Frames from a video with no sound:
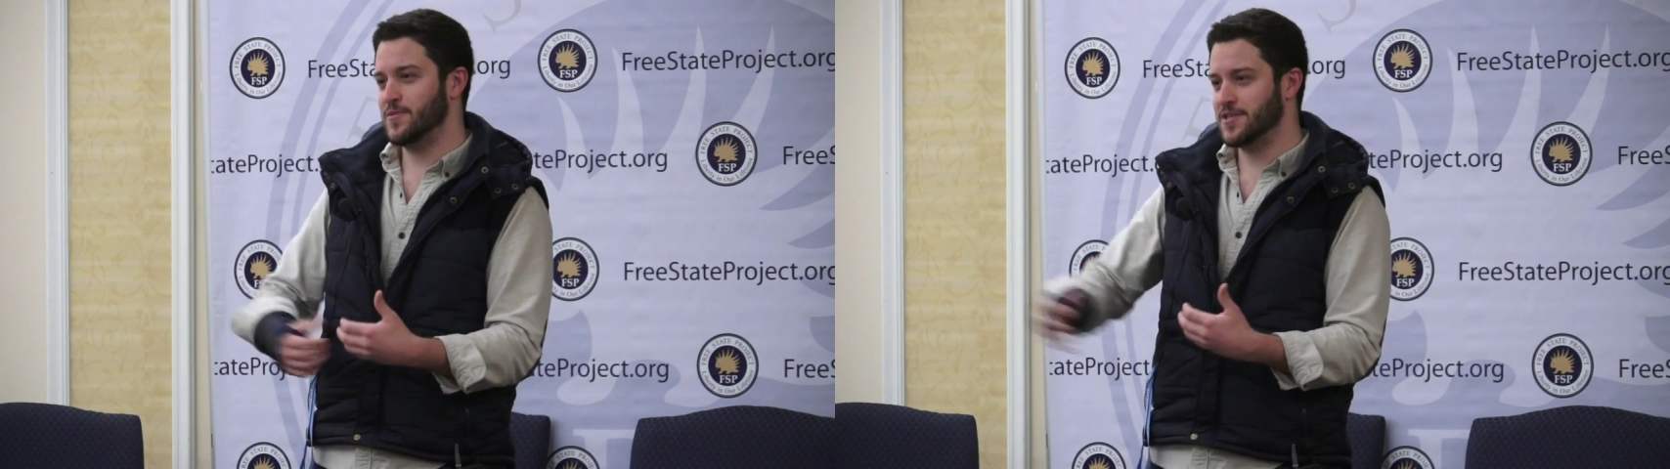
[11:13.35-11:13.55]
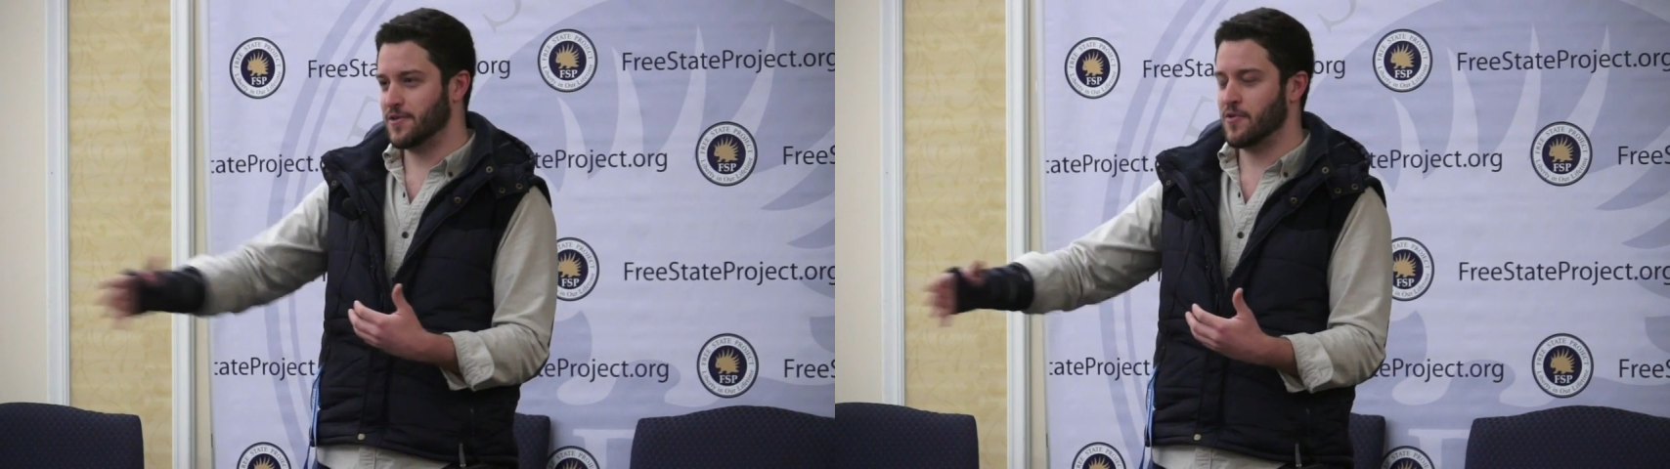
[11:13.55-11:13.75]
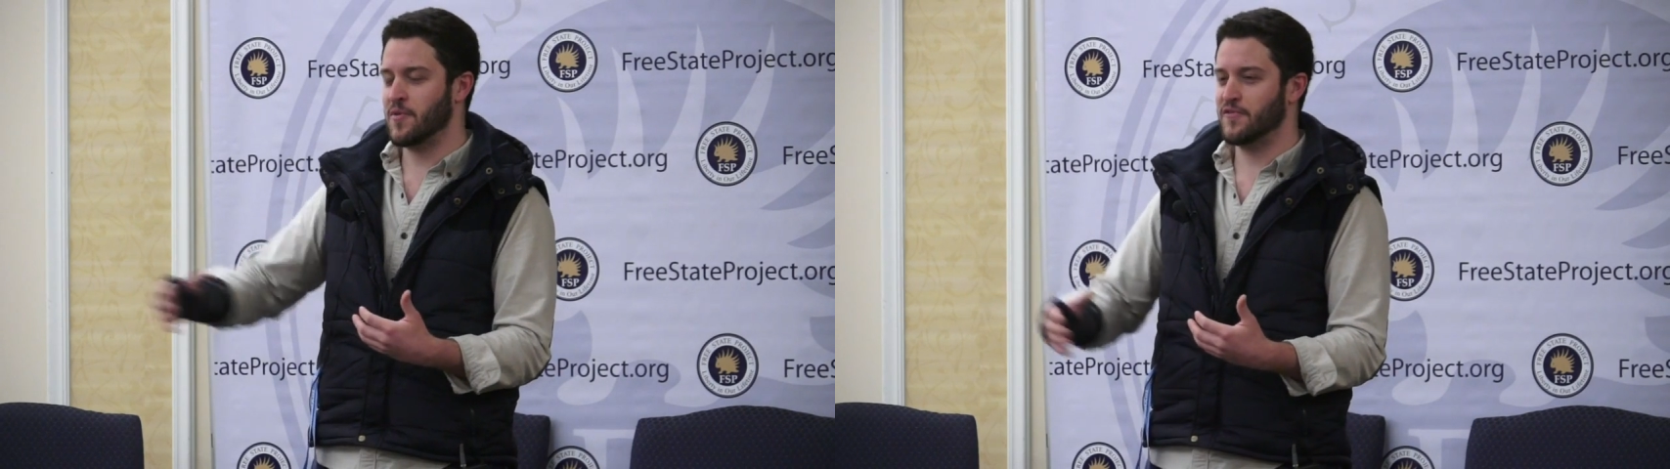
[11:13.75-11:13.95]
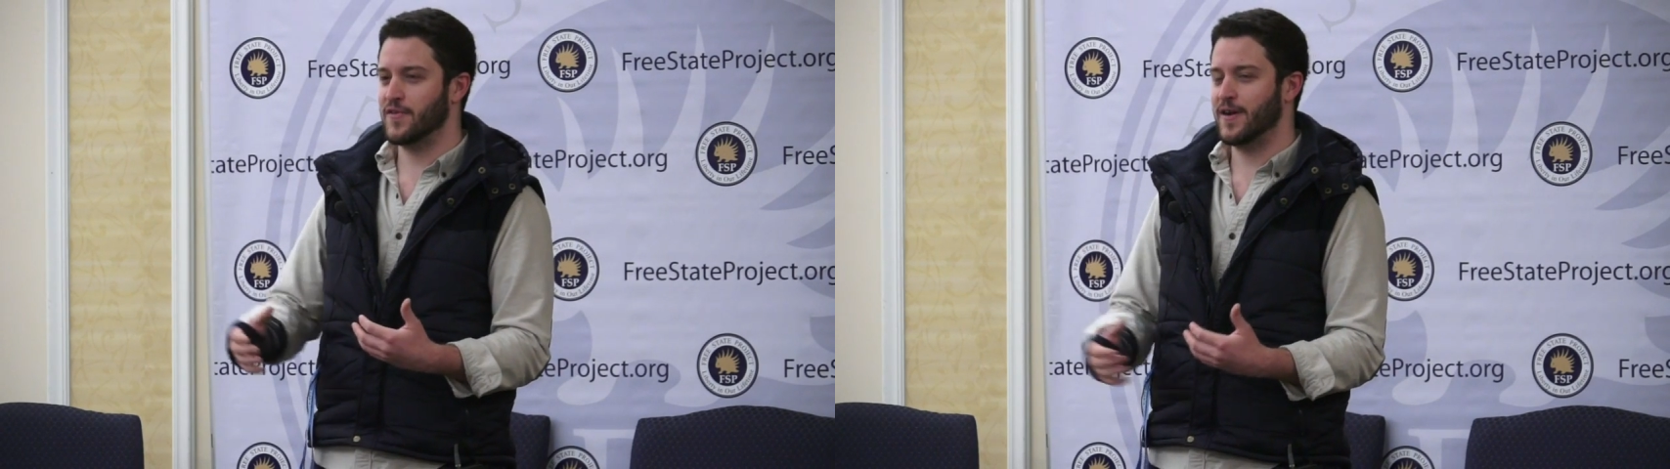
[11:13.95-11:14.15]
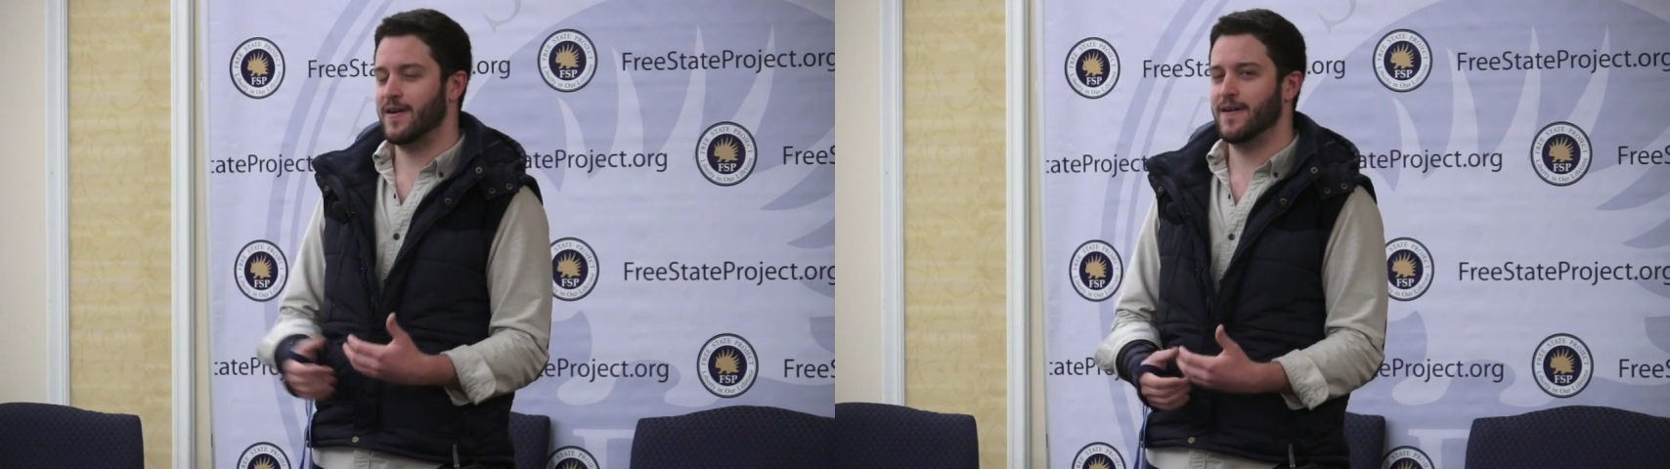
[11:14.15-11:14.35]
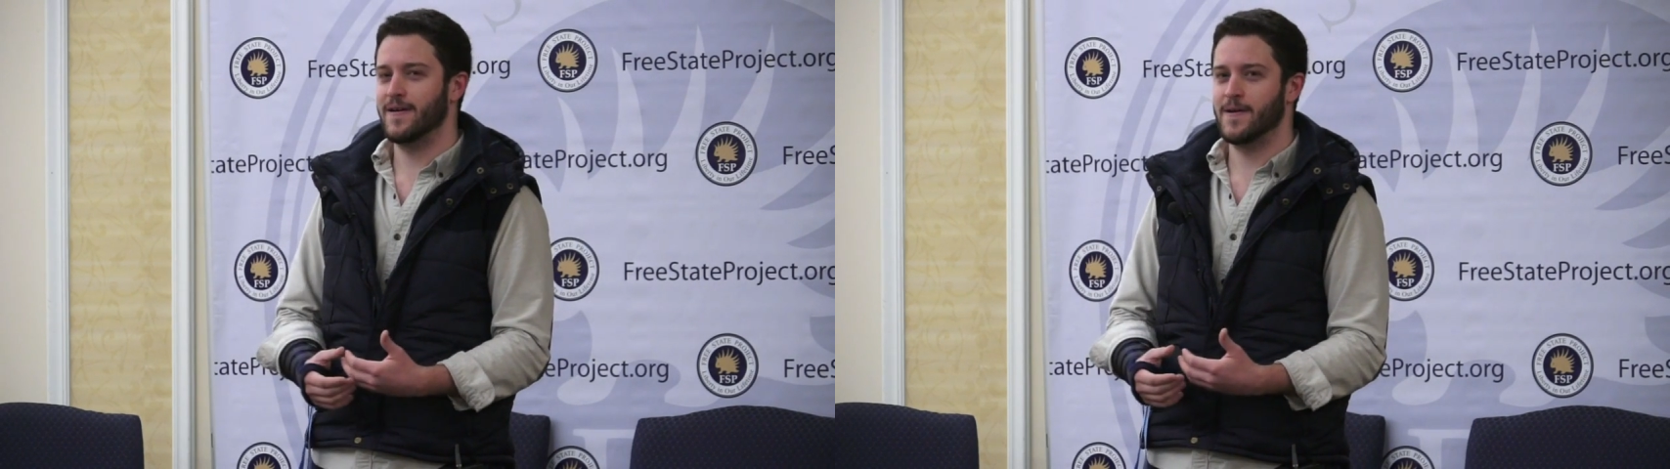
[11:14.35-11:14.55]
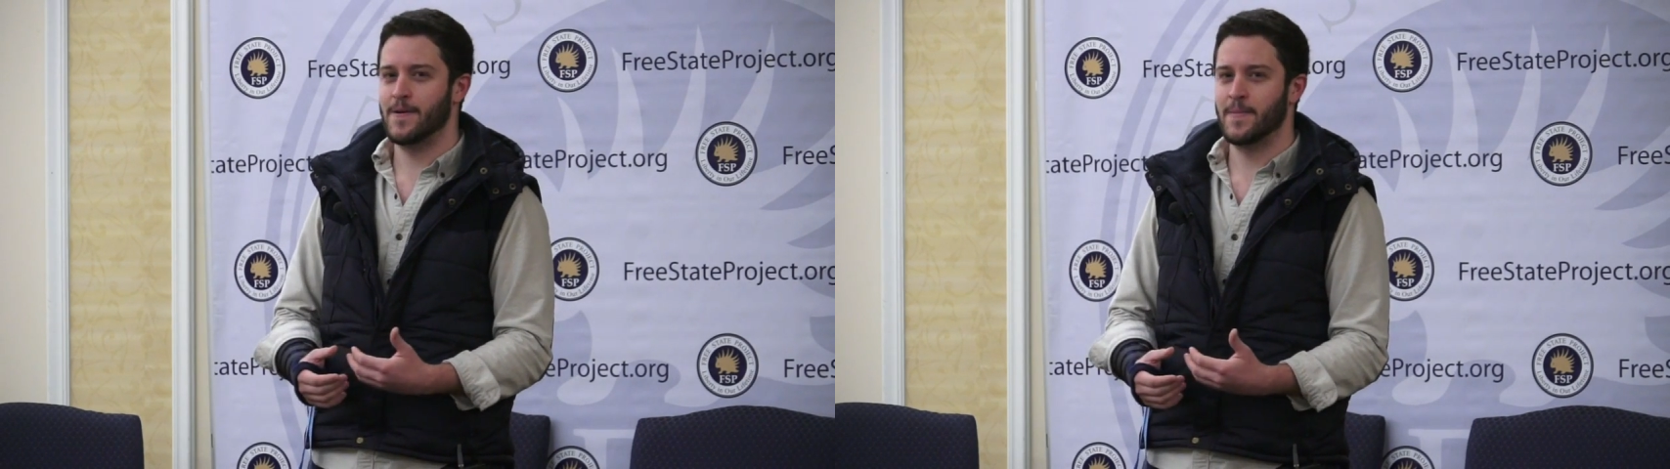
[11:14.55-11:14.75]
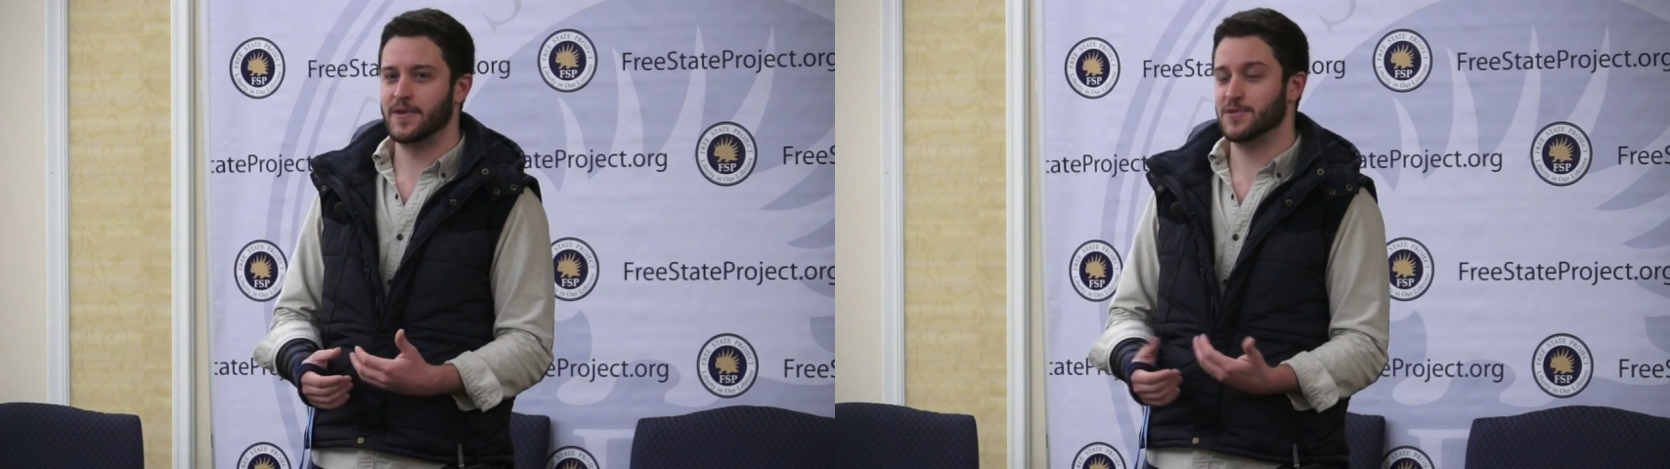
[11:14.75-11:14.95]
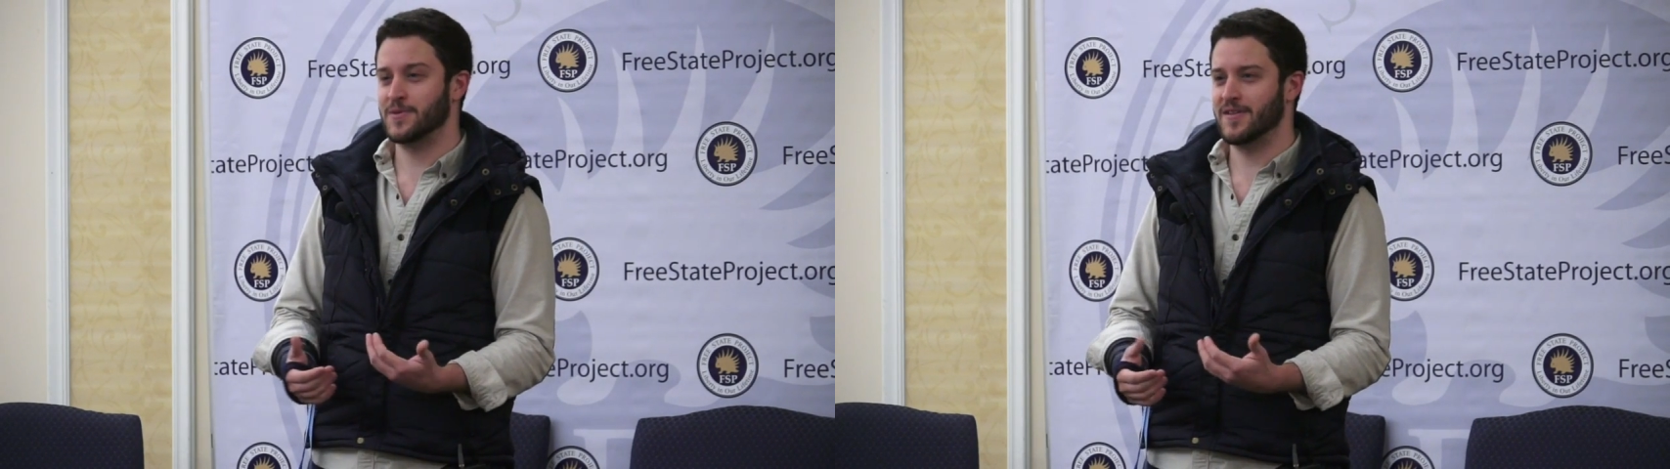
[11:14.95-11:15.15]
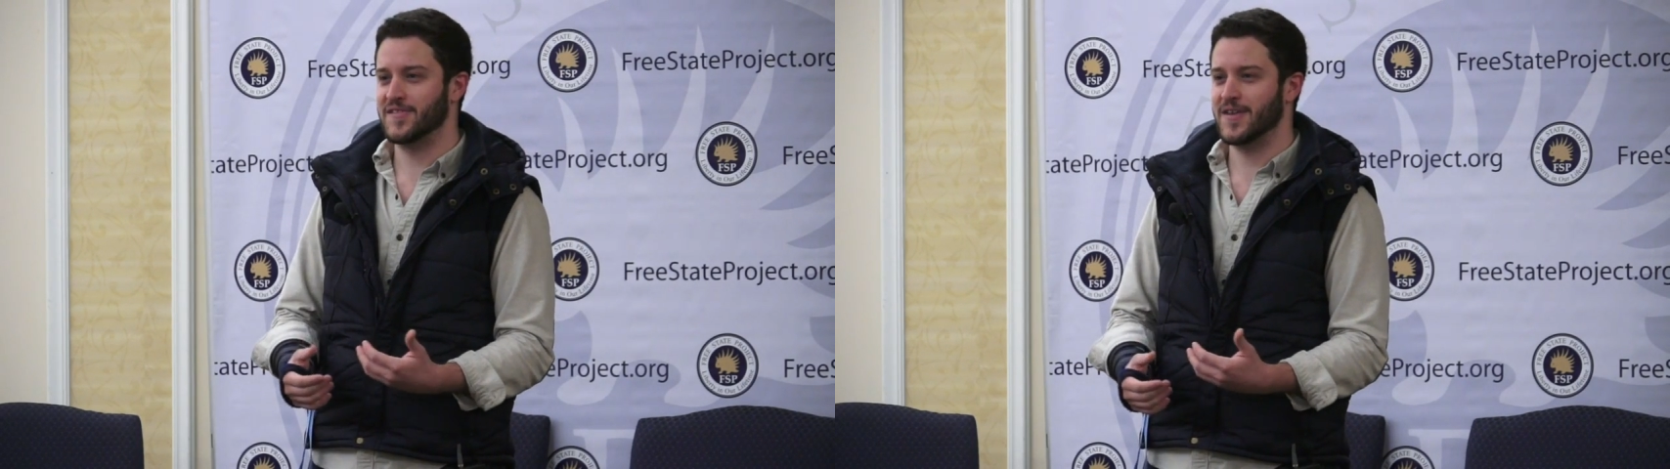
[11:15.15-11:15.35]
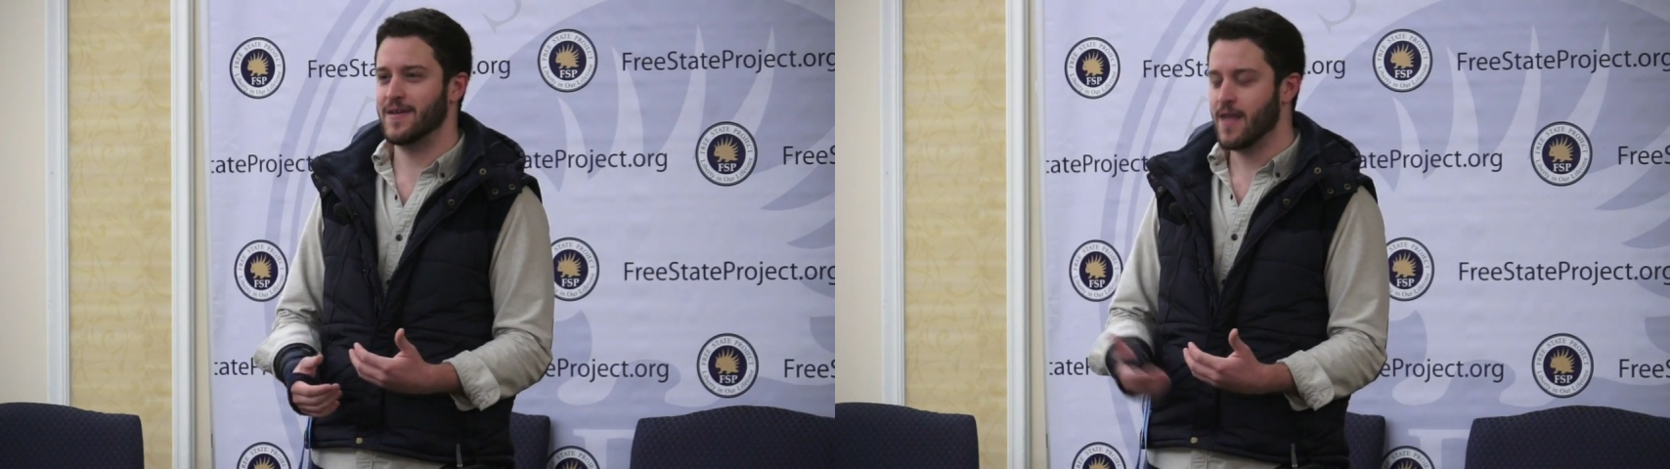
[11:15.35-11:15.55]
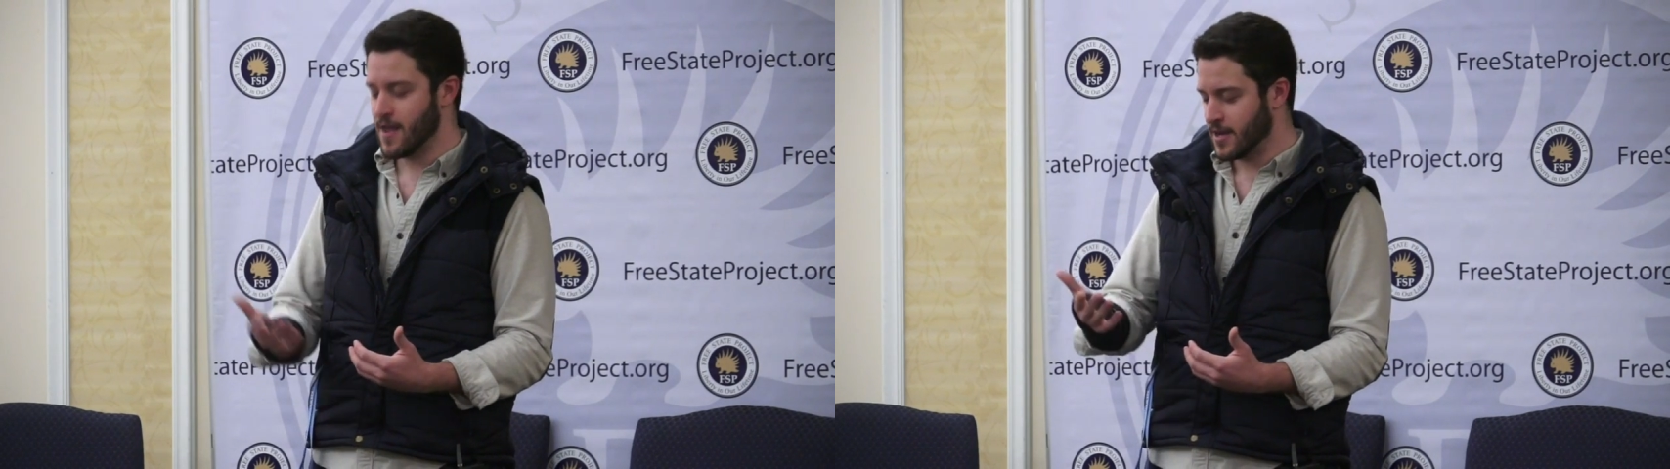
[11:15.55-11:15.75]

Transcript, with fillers: we did a remote fire because um, we're not insane.